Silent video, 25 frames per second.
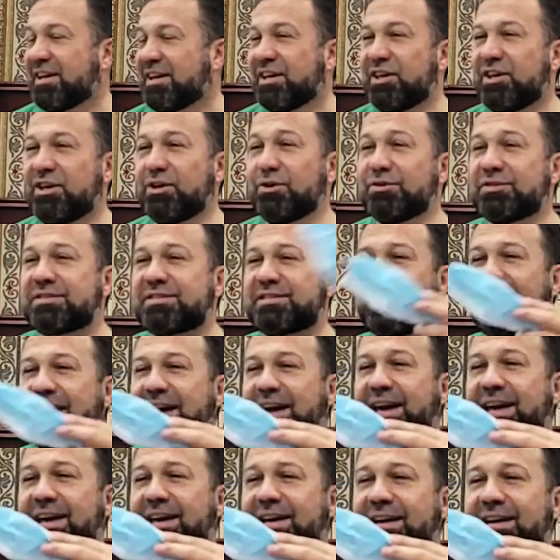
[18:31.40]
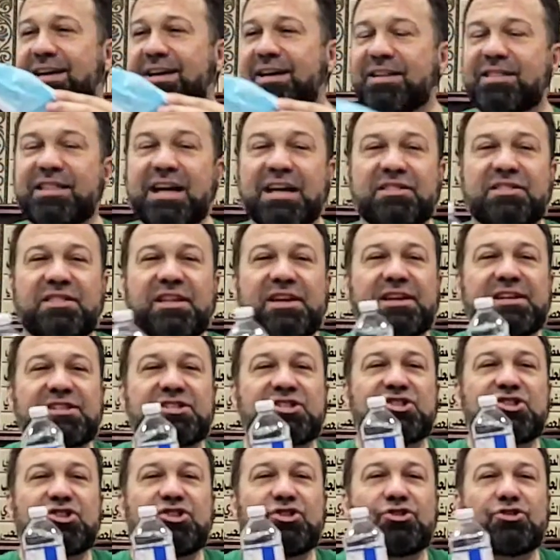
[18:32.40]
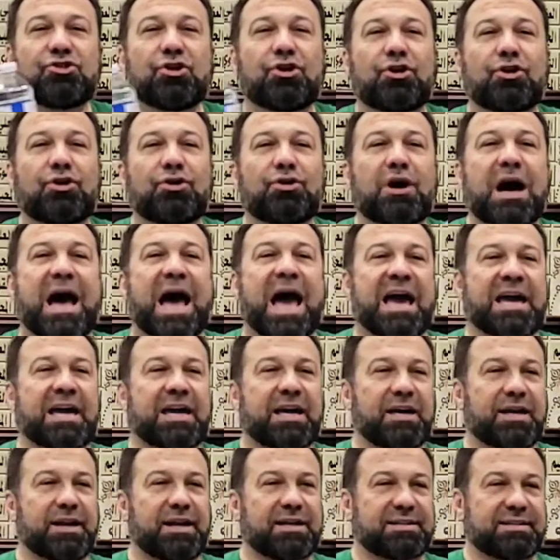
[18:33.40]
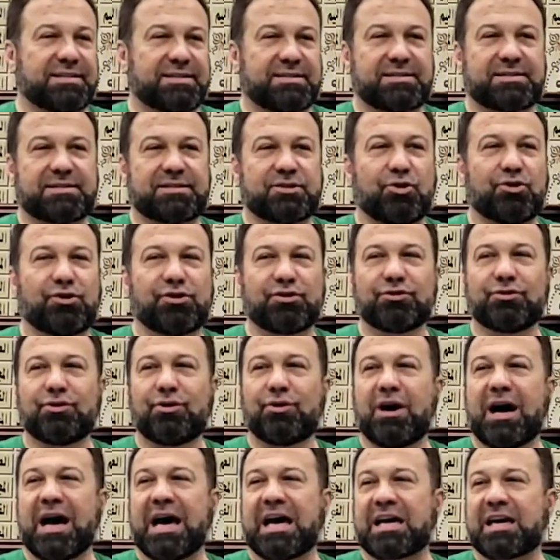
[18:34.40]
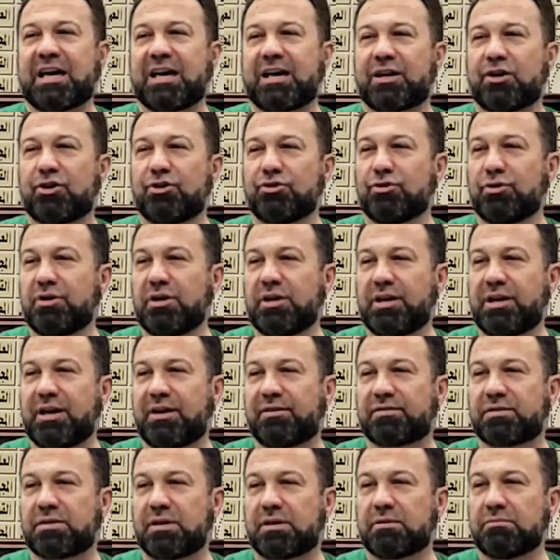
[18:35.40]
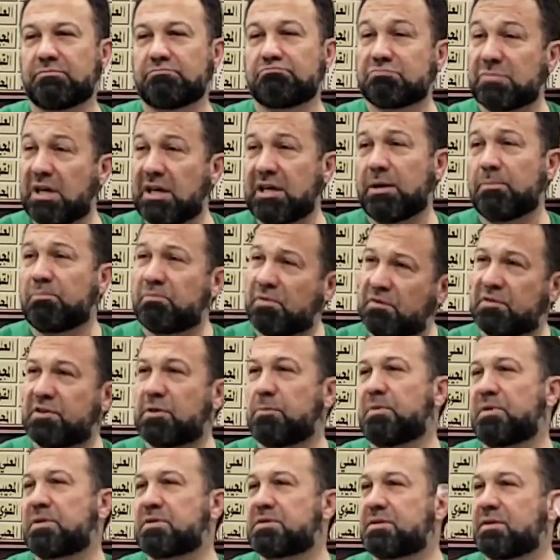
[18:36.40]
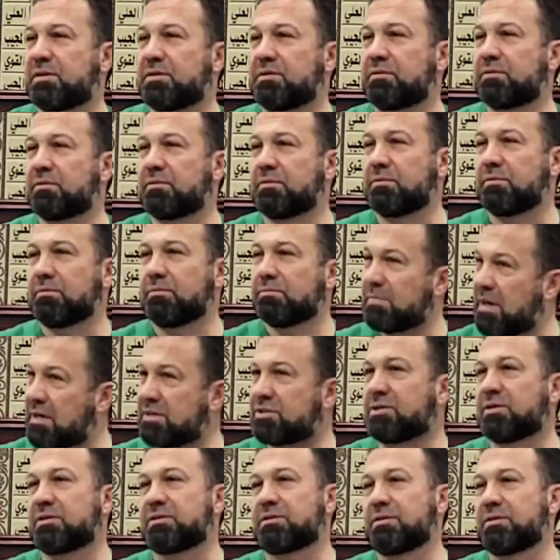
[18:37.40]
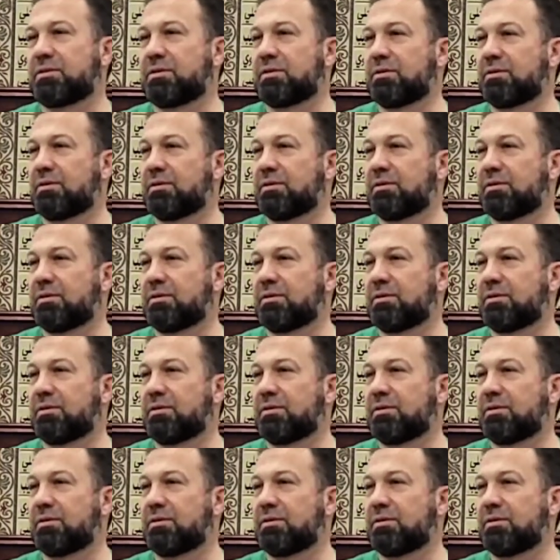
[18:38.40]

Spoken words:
You say that there is no akhirat or no akhira or no hereafter. By 50%. Mash, you said.